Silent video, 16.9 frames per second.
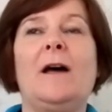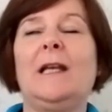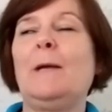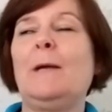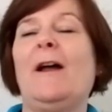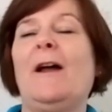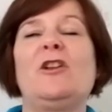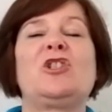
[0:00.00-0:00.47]
And
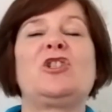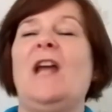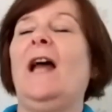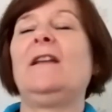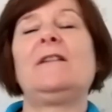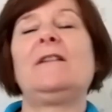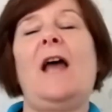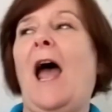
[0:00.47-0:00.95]
he went,
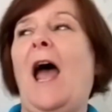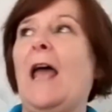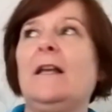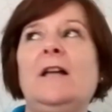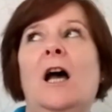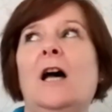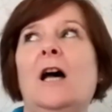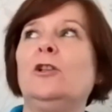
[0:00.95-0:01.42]
Jeanette, I
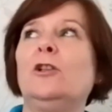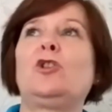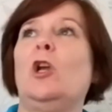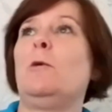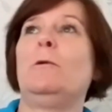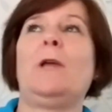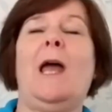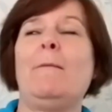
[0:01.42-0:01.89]
can't
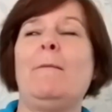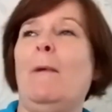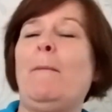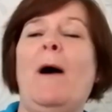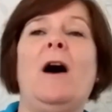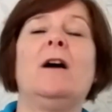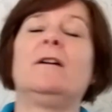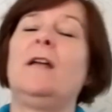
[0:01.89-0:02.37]
do without my
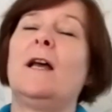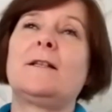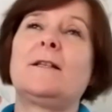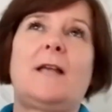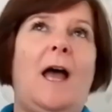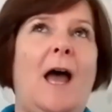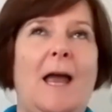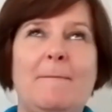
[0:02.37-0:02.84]

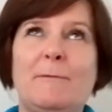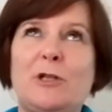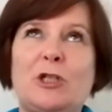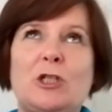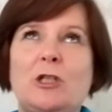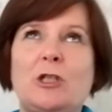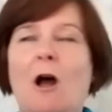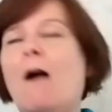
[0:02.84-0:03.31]
pancakes. I'm
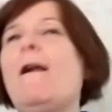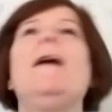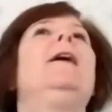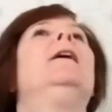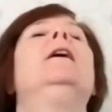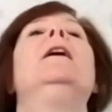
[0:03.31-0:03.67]
sorry.